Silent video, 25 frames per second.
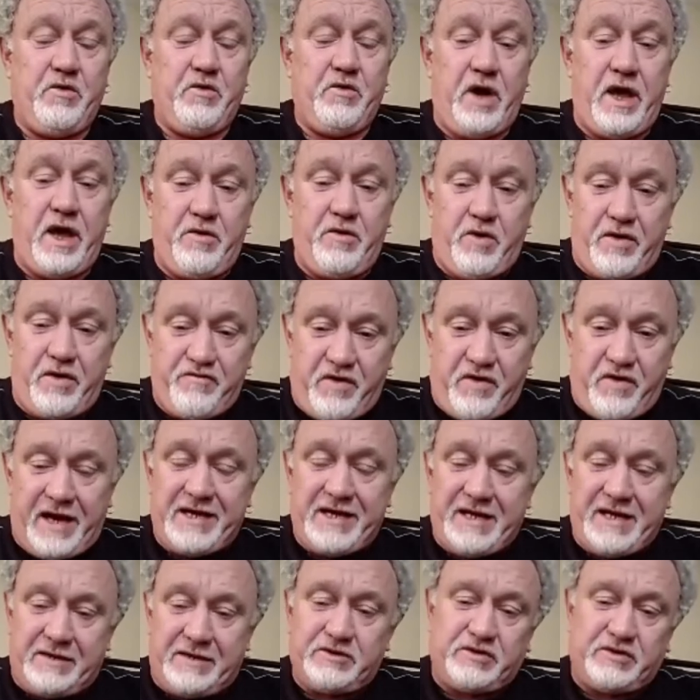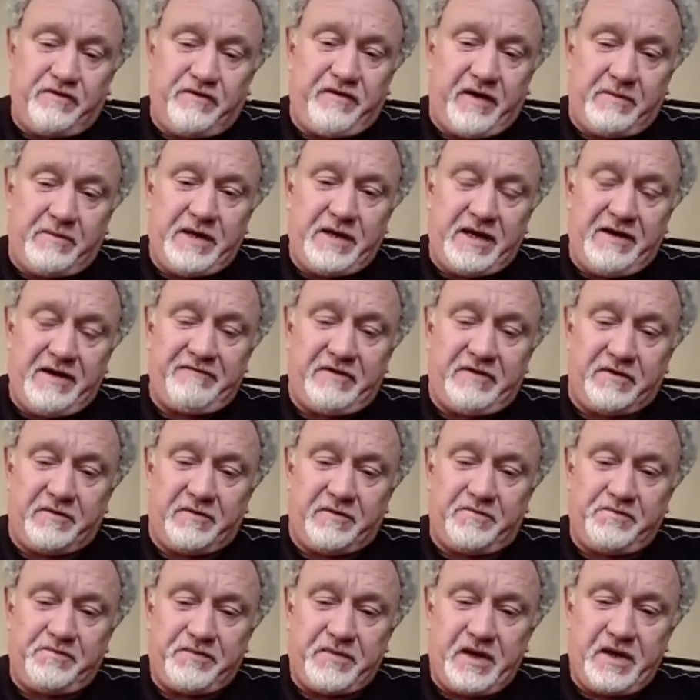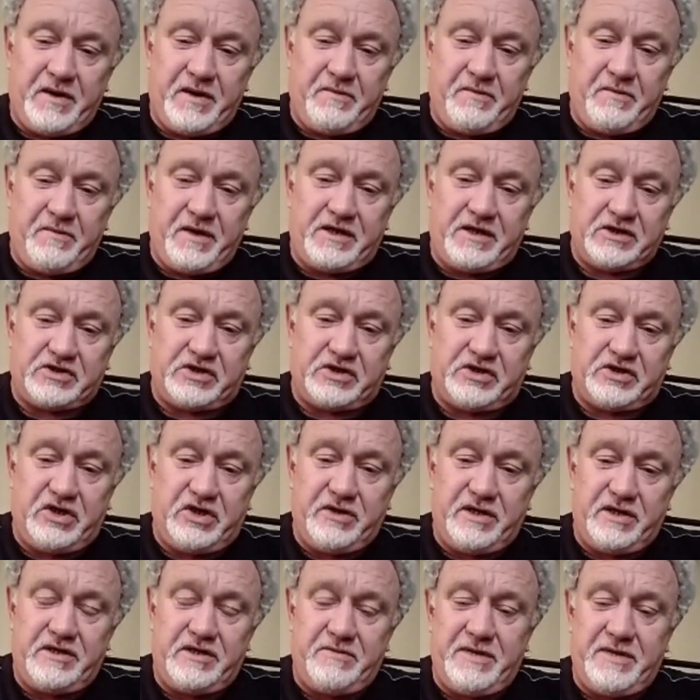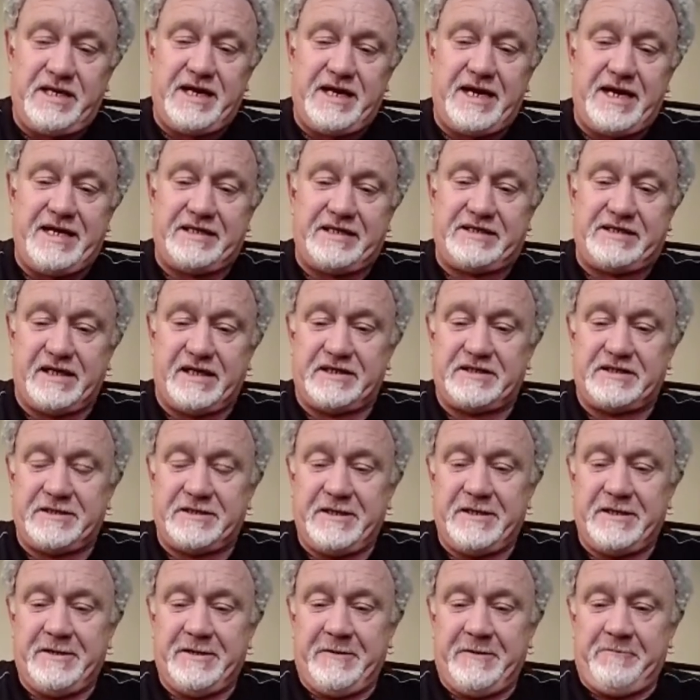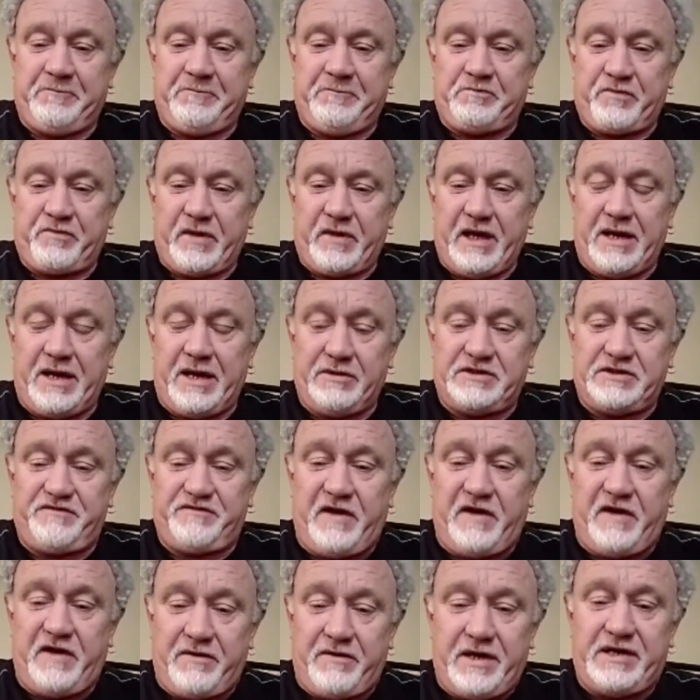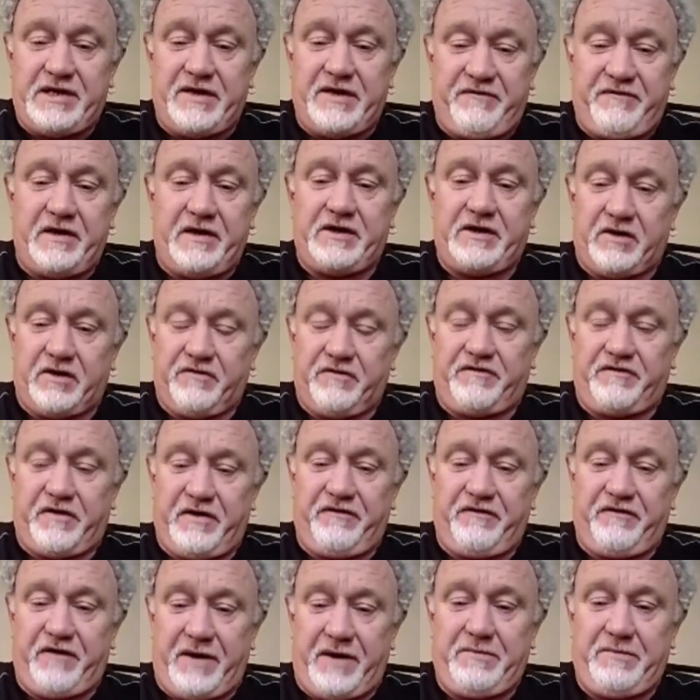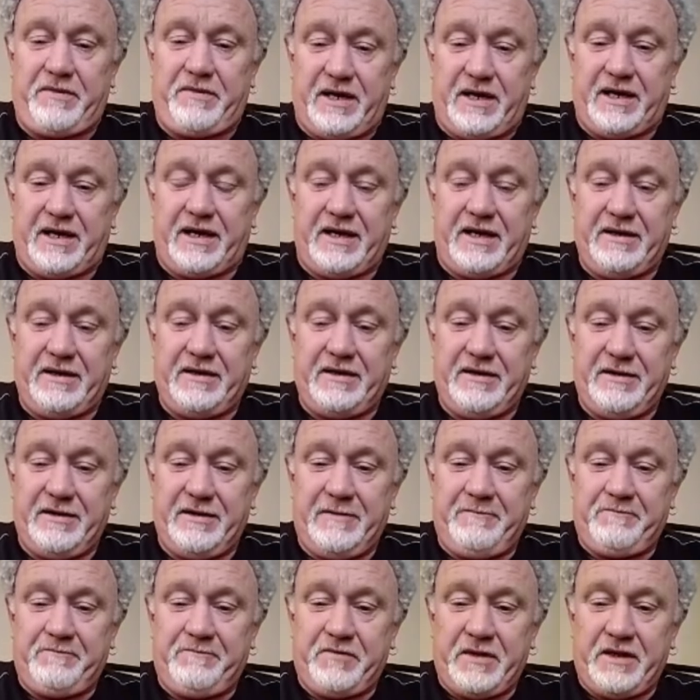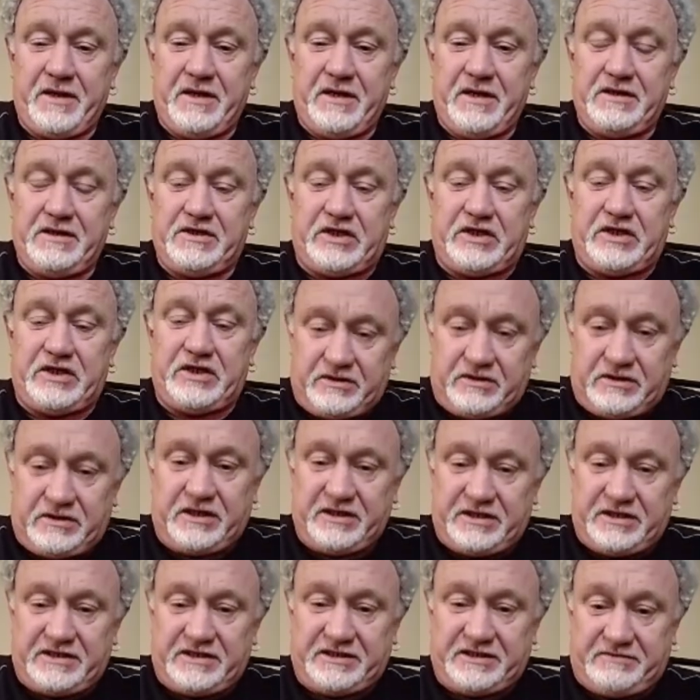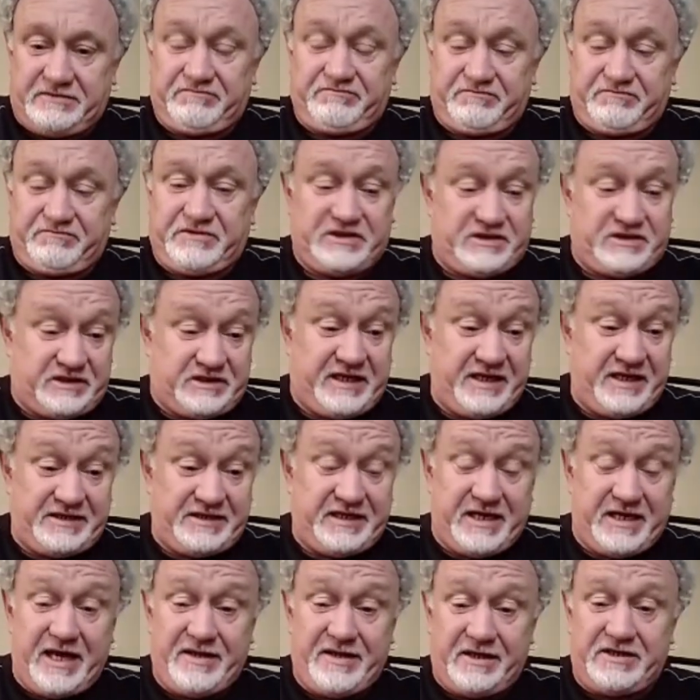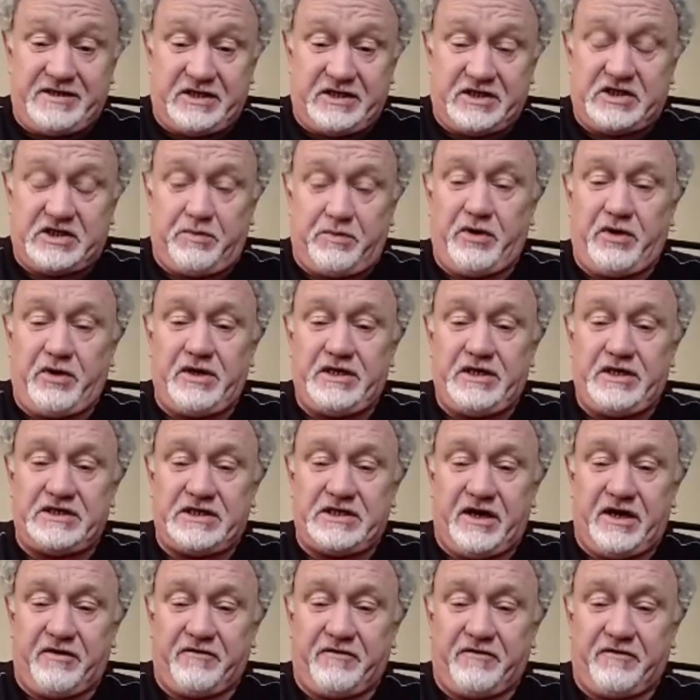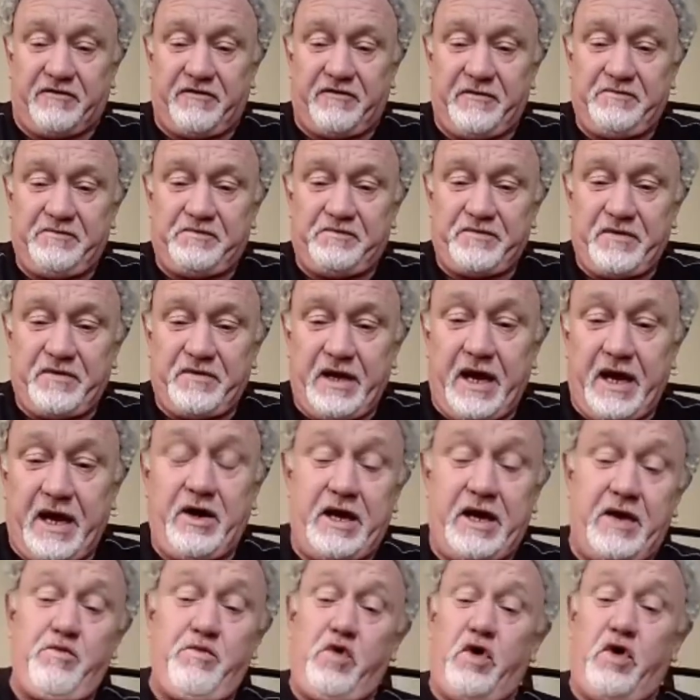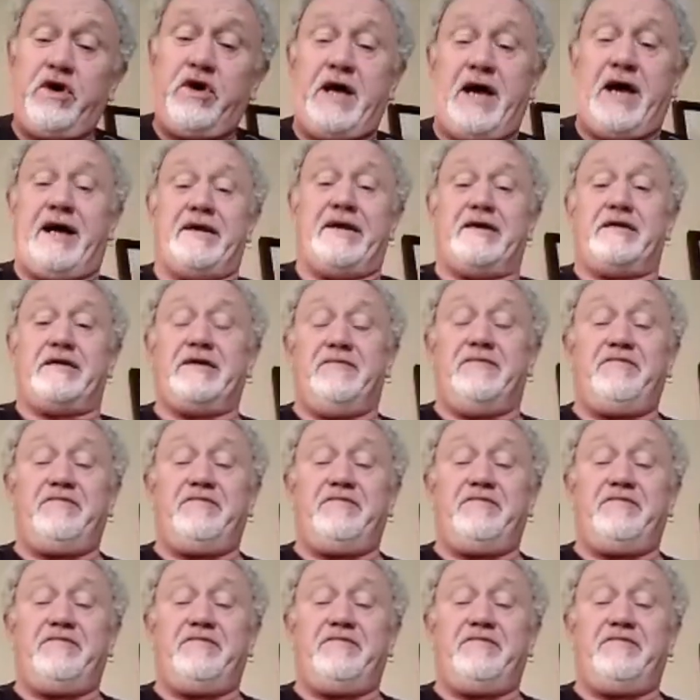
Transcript: it went right down to a family level. Because during the mid-80s, it was very difficult for a family to stick together to support itself. In one hand,